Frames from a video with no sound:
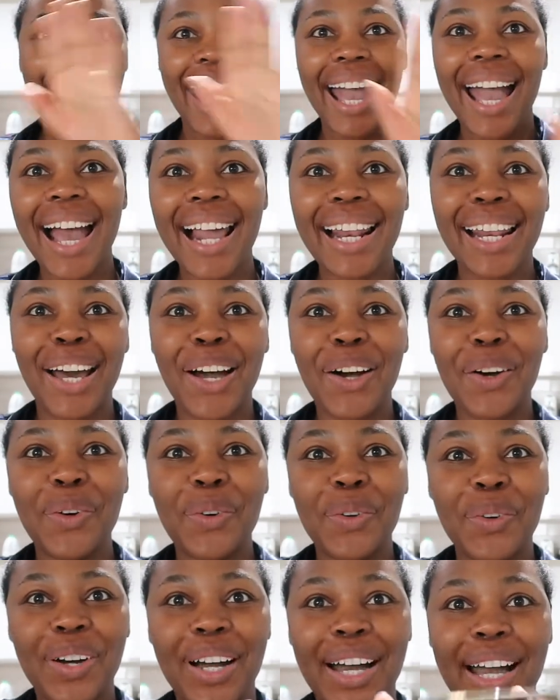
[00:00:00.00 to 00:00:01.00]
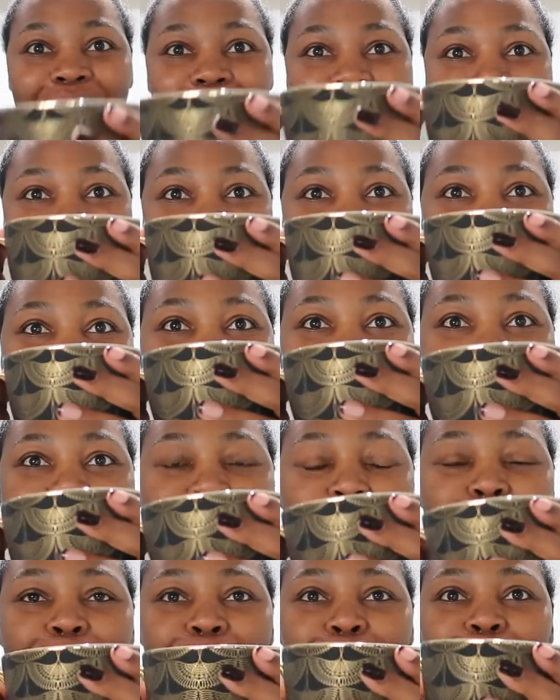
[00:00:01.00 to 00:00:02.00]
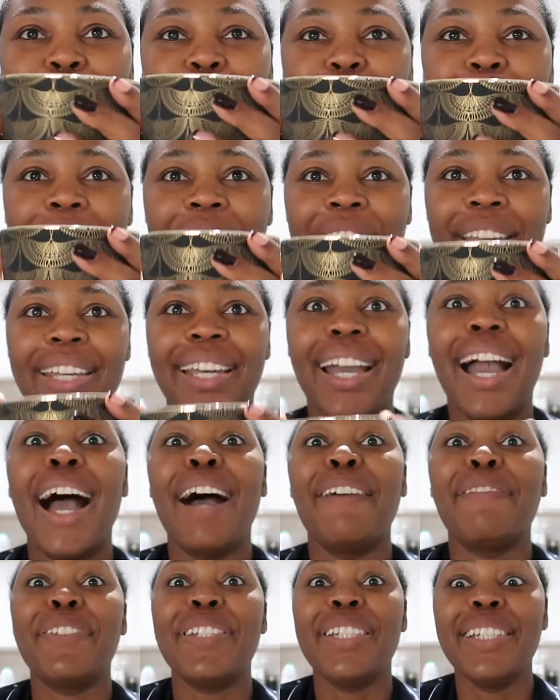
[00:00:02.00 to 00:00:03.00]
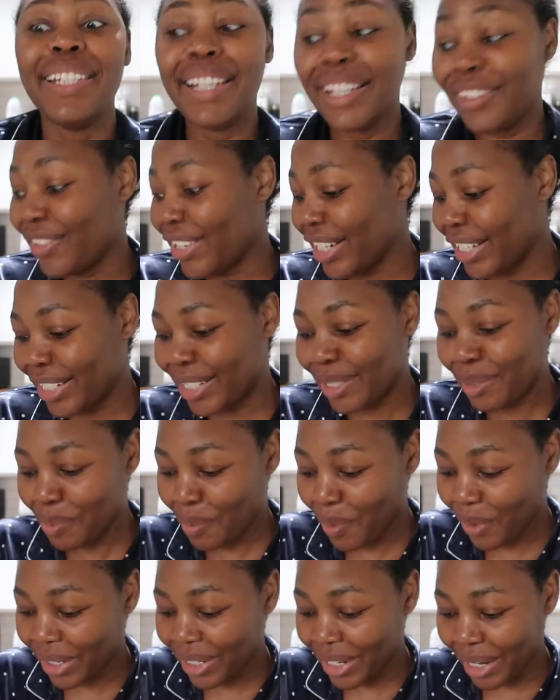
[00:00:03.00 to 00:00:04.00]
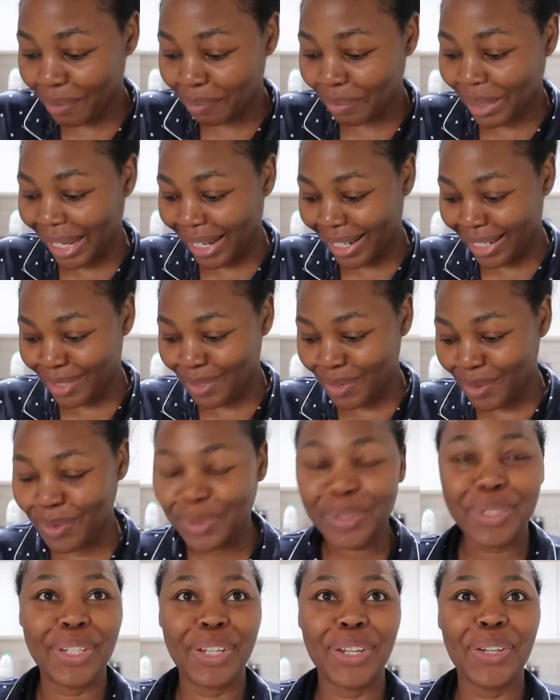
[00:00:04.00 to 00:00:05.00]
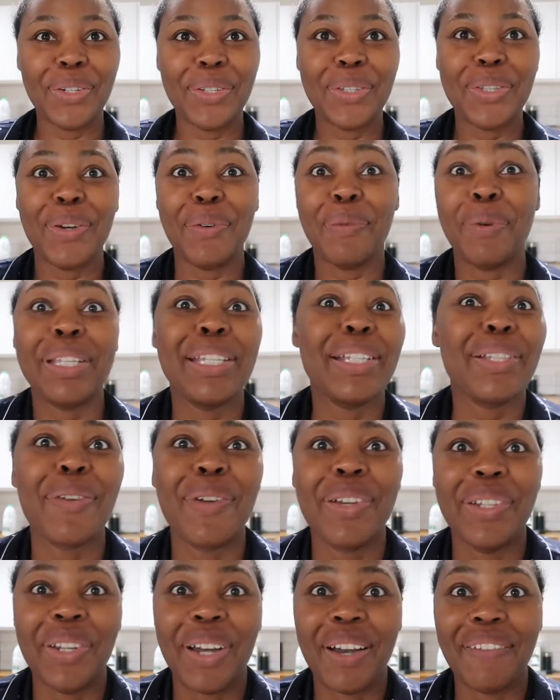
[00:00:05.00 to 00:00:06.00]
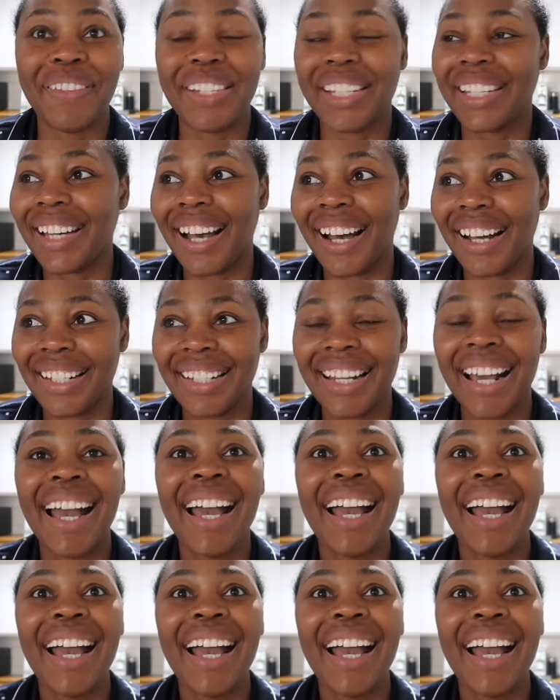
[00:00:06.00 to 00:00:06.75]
Hello, I've got my cup of coffee. I've literally just woken up like I told you, so we're just going to have a chat.